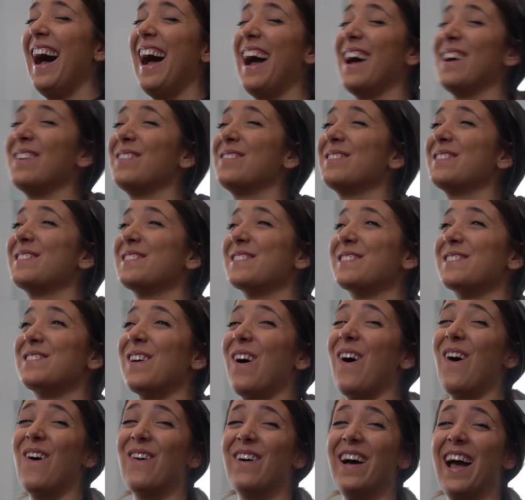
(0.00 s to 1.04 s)
I'm
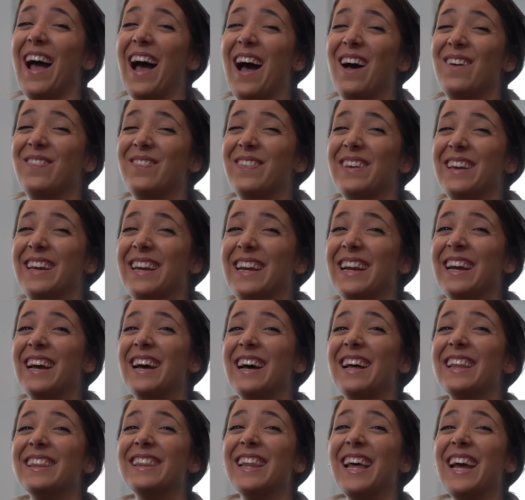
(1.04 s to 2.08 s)
so happy.
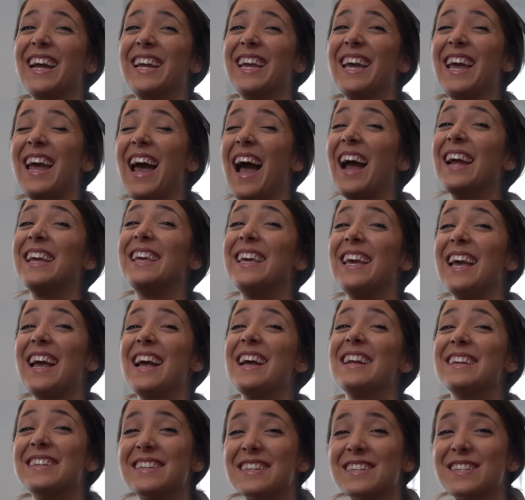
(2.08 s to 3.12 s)
Like, I
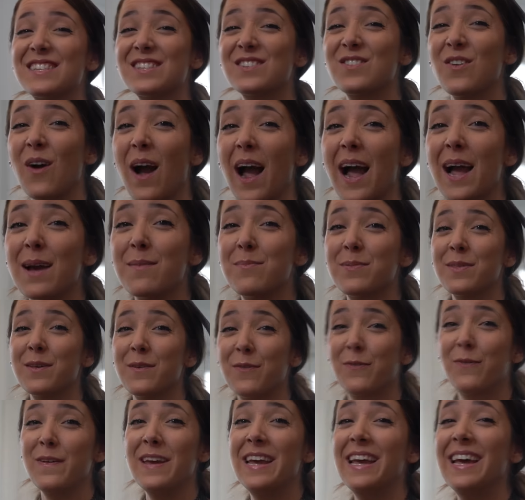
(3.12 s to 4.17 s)
can't describe the
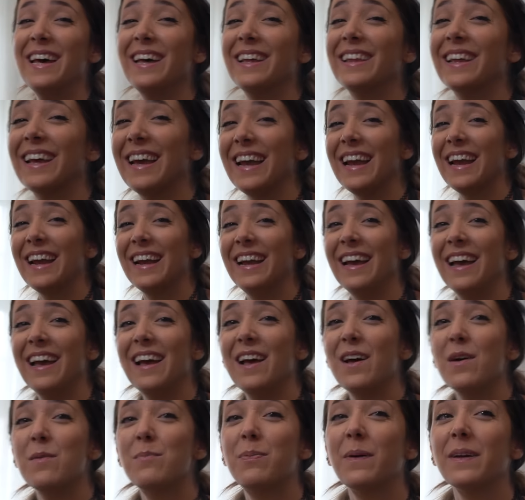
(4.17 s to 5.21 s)
feeling,
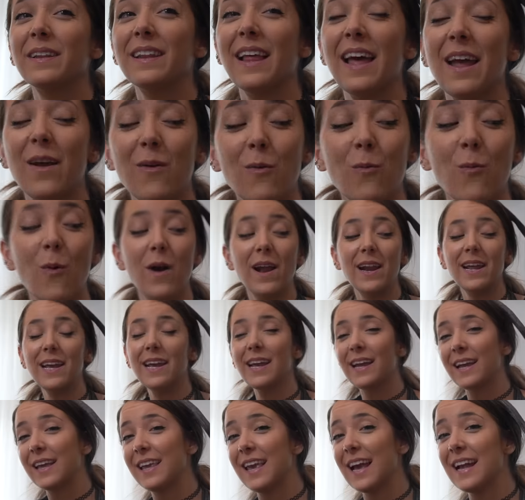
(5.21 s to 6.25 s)
but like when
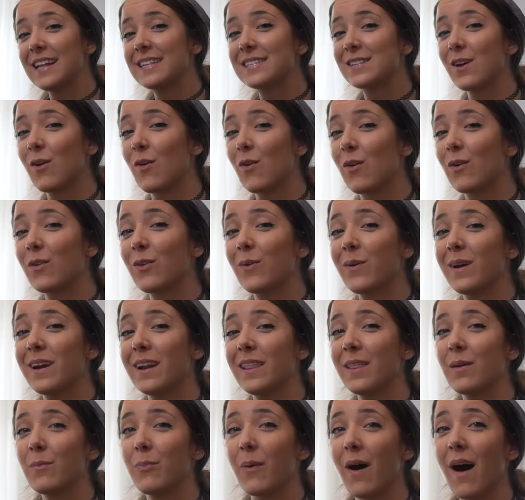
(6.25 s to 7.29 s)
it gets all the way
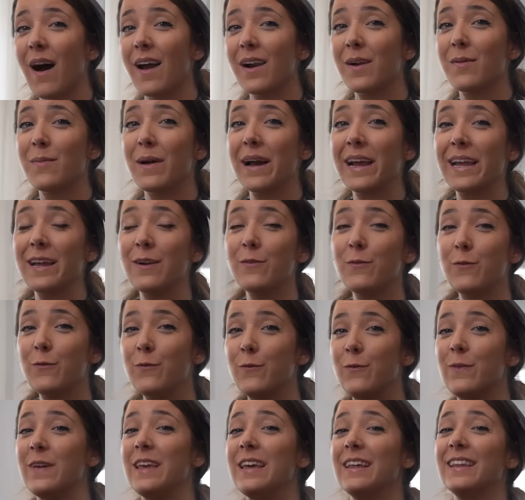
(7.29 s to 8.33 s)
to the bottom, I can
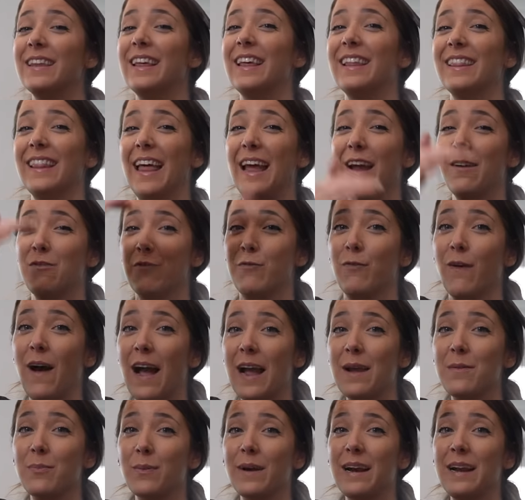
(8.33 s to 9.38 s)
feel it like
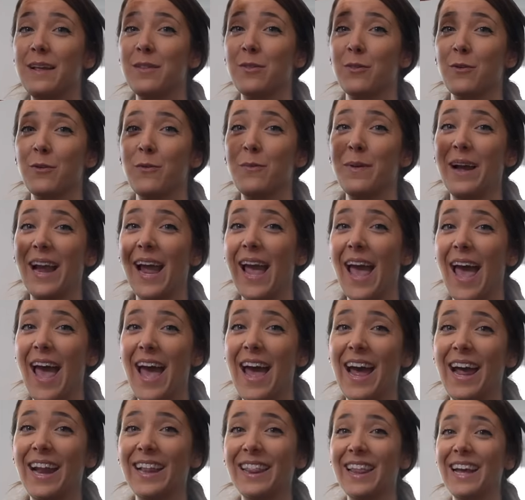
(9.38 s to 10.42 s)
vibrate through my
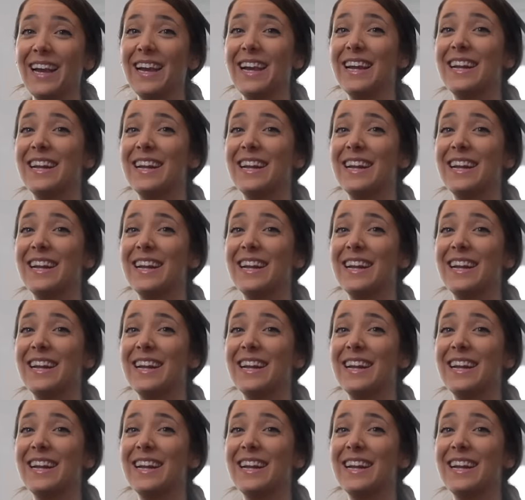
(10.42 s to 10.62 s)
head. Like,